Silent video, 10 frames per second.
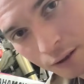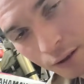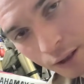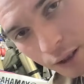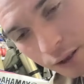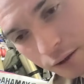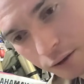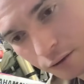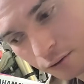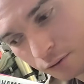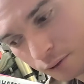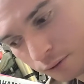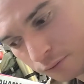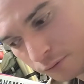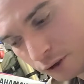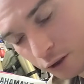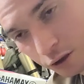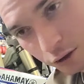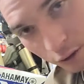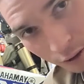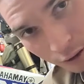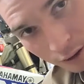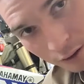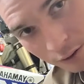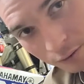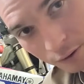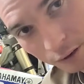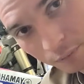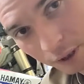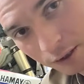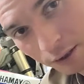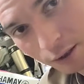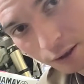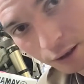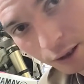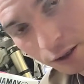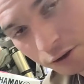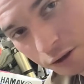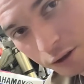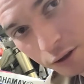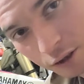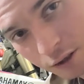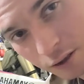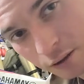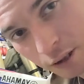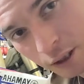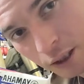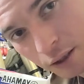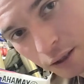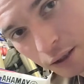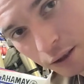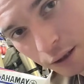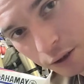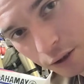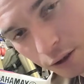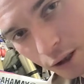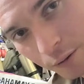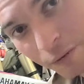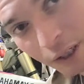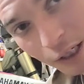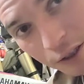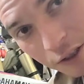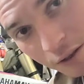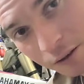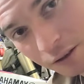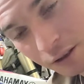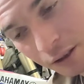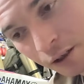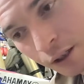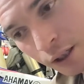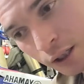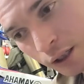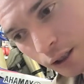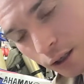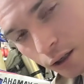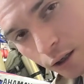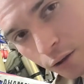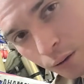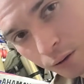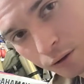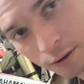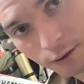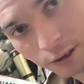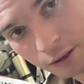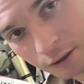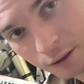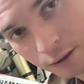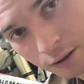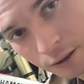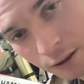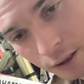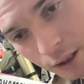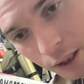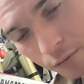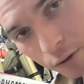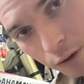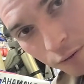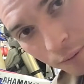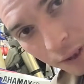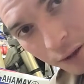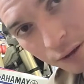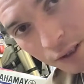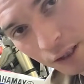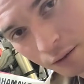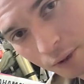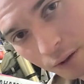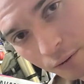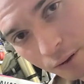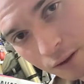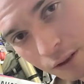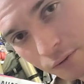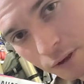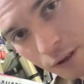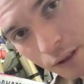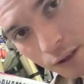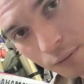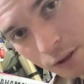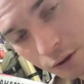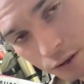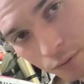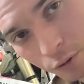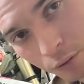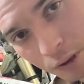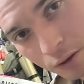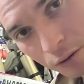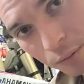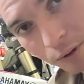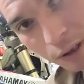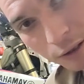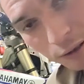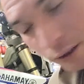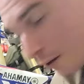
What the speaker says: and so to start for a good baseline, I just adjusted the electron carb of an H series in there, a quarter turn leaner, and we'll go from there and see how the bike runs. If it needs to be adjusted more, we can do that pretty easily.